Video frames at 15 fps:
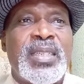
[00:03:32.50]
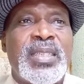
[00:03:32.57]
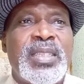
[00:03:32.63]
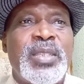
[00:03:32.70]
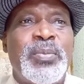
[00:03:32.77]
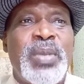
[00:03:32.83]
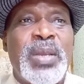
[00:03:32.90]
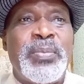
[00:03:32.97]

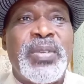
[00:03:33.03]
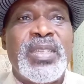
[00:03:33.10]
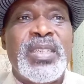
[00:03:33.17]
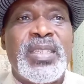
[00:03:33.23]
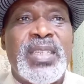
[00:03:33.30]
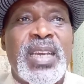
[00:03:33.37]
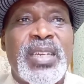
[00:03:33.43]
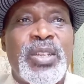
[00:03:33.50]
the baby
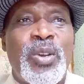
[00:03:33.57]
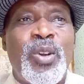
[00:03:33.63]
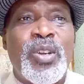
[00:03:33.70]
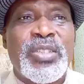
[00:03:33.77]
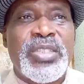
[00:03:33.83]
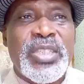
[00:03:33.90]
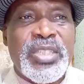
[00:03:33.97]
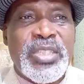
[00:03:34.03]
needed
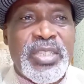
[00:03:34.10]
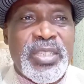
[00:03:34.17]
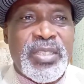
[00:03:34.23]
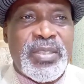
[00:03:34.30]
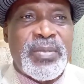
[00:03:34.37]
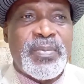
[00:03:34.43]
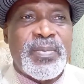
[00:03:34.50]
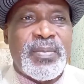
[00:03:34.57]
oxygen,
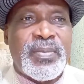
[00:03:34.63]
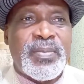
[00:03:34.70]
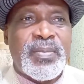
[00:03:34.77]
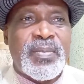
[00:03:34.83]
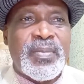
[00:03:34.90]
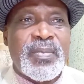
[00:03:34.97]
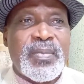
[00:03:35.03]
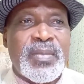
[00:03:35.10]

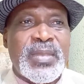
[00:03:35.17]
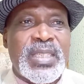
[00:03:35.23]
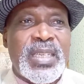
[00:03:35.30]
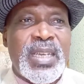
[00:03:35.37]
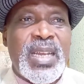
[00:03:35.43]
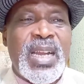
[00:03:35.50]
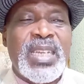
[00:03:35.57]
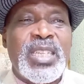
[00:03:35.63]

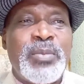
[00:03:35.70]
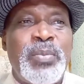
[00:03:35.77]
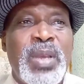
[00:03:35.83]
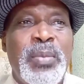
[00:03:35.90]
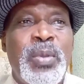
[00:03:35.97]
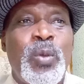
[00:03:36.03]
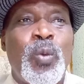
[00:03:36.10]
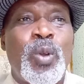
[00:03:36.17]
and the
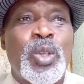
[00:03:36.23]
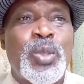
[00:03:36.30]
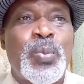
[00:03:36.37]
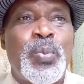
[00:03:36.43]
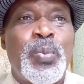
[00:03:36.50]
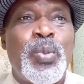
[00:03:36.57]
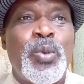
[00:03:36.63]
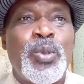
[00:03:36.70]
baby was
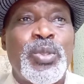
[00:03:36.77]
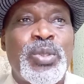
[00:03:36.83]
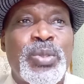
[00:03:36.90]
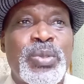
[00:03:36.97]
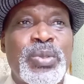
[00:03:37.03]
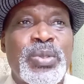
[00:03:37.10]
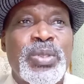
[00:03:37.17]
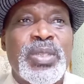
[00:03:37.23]
put
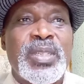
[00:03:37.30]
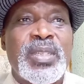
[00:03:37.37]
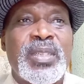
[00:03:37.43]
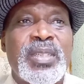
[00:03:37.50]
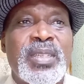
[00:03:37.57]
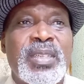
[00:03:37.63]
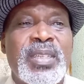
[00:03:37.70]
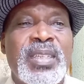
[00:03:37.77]

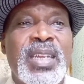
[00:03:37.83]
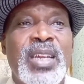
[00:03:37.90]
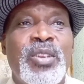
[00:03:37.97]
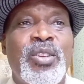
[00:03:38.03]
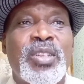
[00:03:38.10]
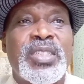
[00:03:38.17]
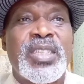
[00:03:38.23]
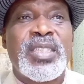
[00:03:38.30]
in an
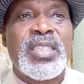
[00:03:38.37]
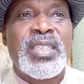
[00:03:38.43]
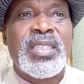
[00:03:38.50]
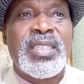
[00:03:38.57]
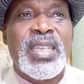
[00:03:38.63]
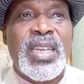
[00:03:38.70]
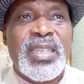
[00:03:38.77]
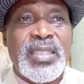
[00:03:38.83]
oxygen
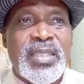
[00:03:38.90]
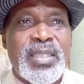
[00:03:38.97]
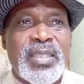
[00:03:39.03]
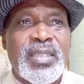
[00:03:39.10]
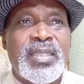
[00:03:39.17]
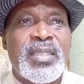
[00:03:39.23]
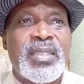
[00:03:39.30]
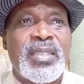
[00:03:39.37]
tent.
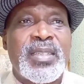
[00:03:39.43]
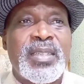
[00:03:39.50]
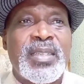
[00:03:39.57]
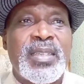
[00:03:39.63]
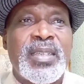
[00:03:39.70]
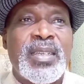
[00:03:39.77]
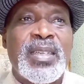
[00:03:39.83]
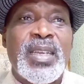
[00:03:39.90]

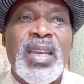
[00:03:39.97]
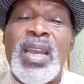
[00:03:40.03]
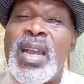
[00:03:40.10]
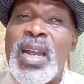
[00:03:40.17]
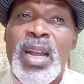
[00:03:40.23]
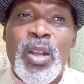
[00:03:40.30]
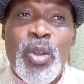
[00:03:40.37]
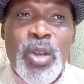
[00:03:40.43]

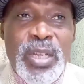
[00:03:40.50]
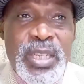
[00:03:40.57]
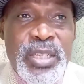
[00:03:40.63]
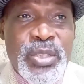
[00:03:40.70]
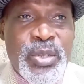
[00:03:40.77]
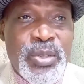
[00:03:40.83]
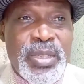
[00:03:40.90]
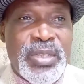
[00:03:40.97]
According
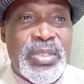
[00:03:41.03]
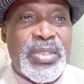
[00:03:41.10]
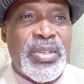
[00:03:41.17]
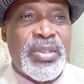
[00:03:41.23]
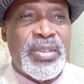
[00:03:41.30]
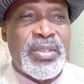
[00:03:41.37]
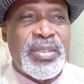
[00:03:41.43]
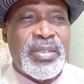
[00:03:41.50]
to the
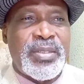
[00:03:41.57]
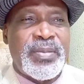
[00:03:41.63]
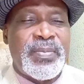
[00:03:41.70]
story,